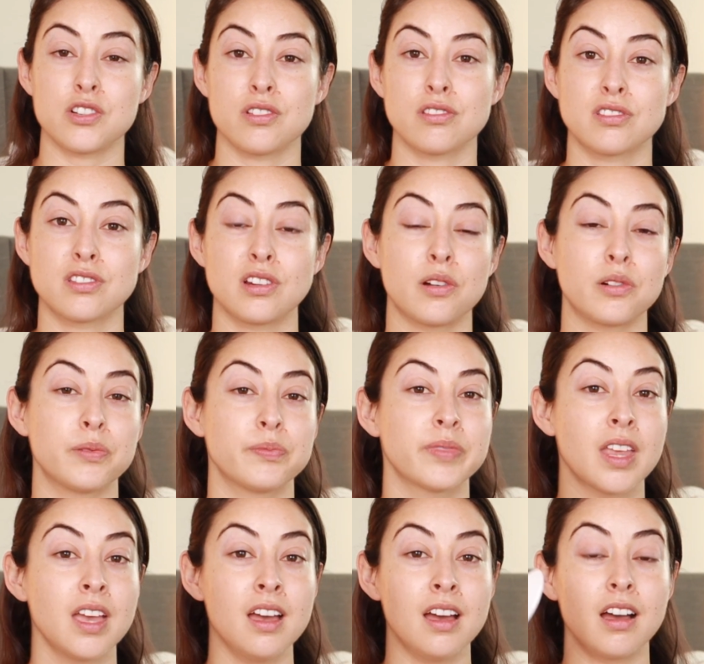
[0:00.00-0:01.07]
Sha stone.
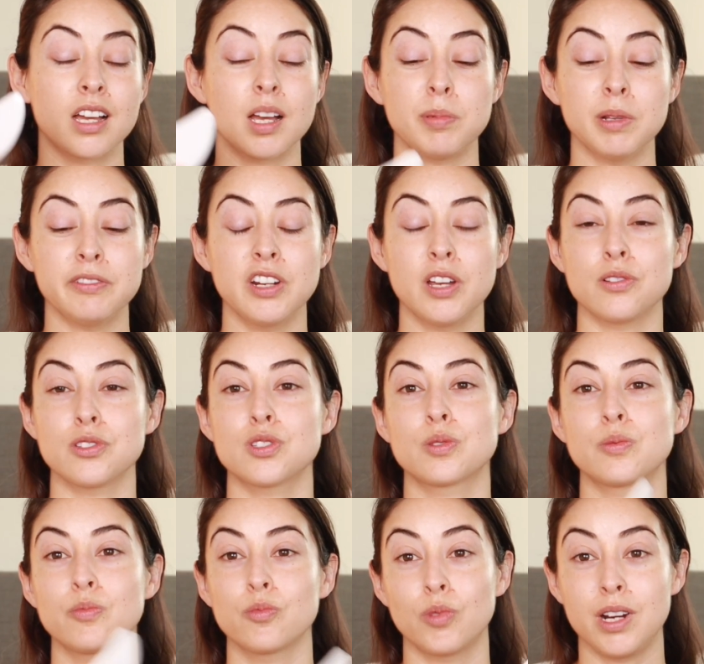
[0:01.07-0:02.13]
A couple of notes.
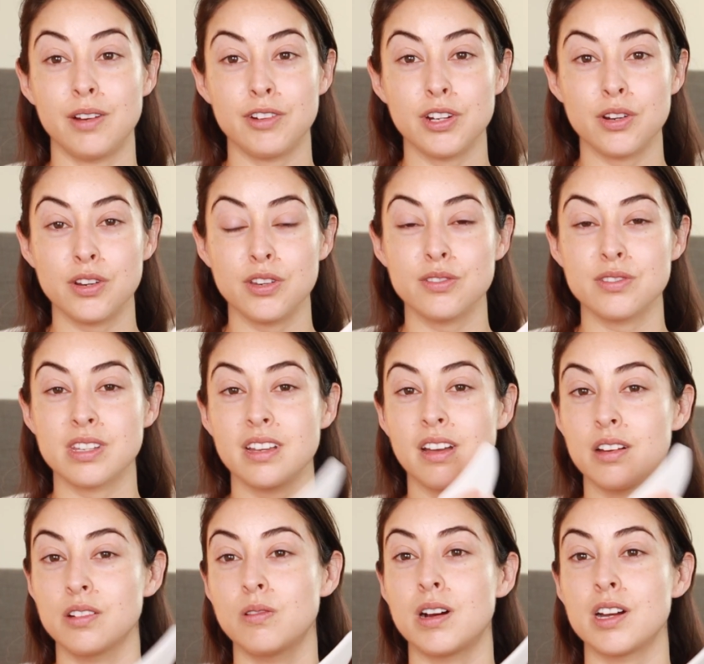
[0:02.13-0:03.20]
Whenever you're using
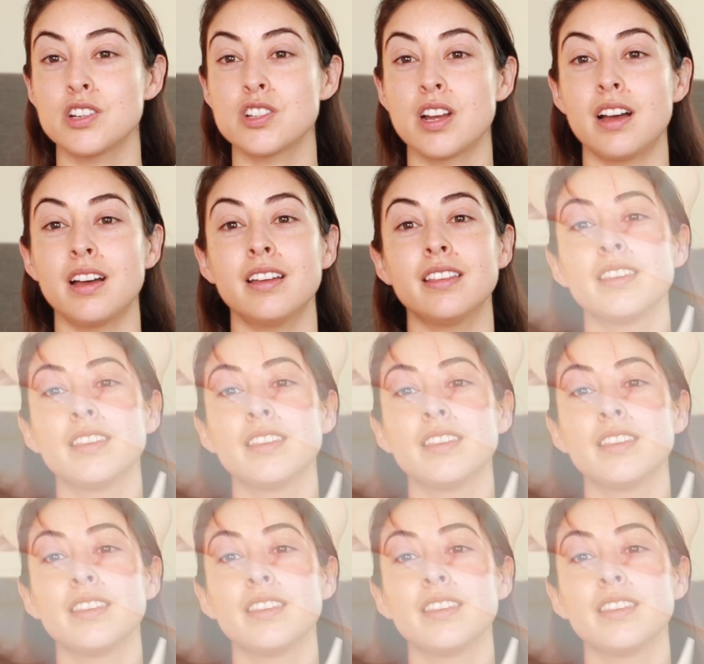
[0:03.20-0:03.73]
a Gua Sha,